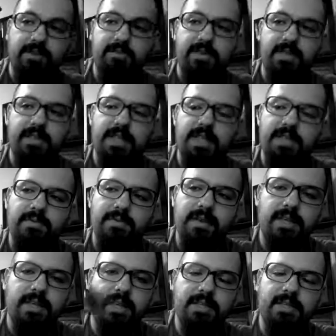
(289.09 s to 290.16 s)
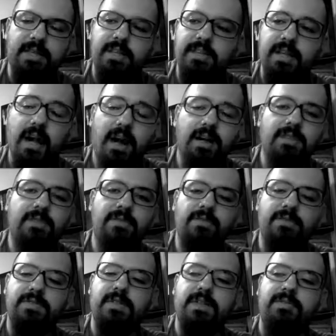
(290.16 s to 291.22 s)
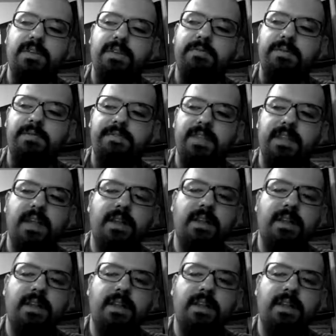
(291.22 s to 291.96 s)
with this one, it's, it's hard to lose the grip of the lighter